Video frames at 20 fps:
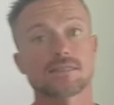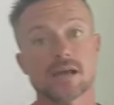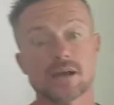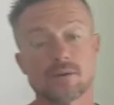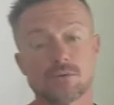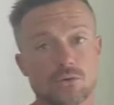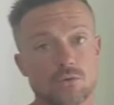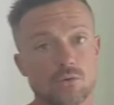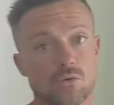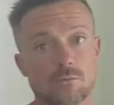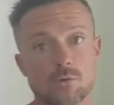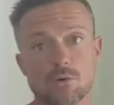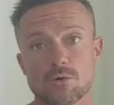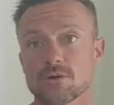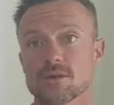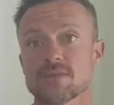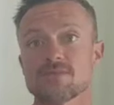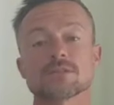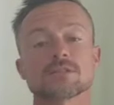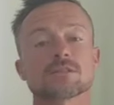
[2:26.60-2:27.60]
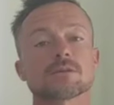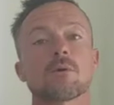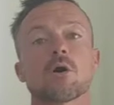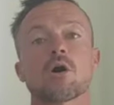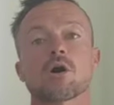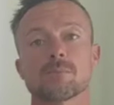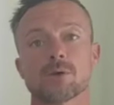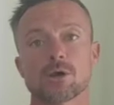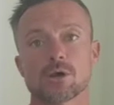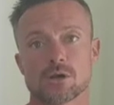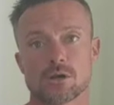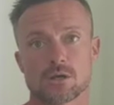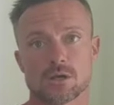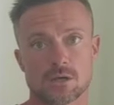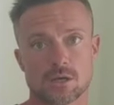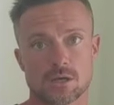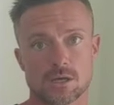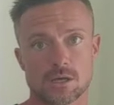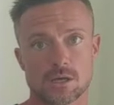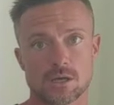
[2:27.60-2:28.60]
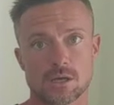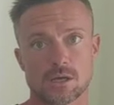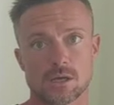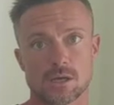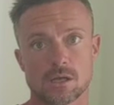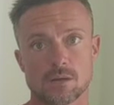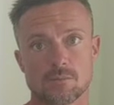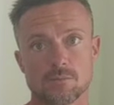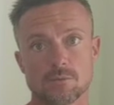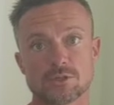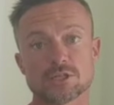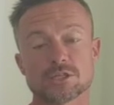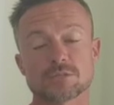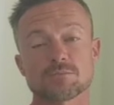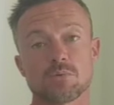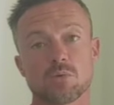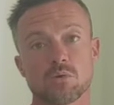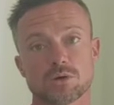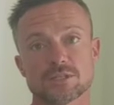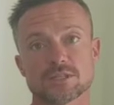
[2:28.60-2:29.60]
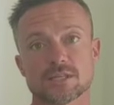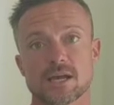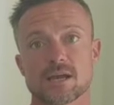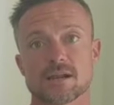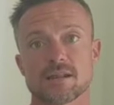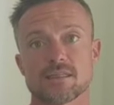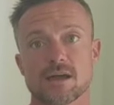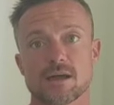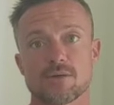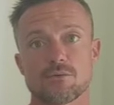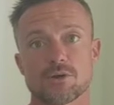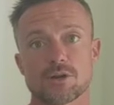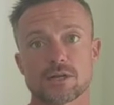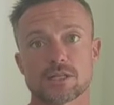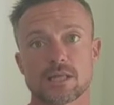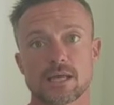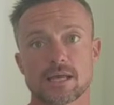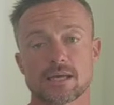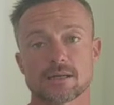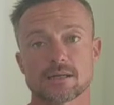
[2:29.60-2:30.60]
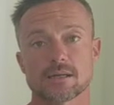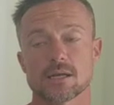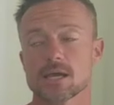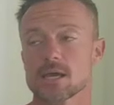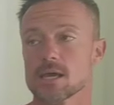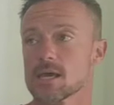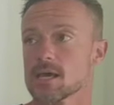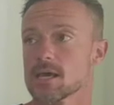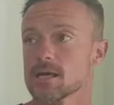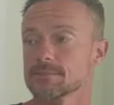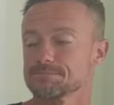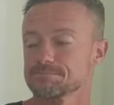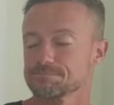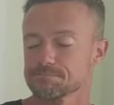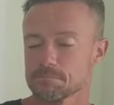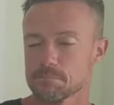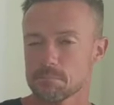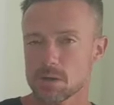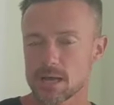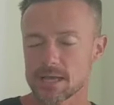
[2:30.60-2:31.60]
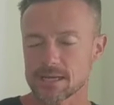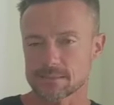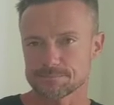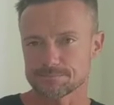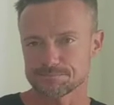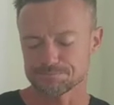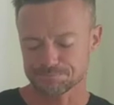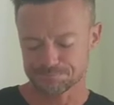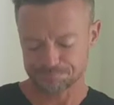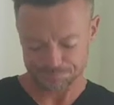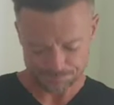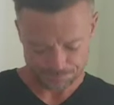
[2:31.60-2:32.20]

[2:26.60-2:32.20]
thyroid hormone, or even some Armour, which is porcine thyroid gland. But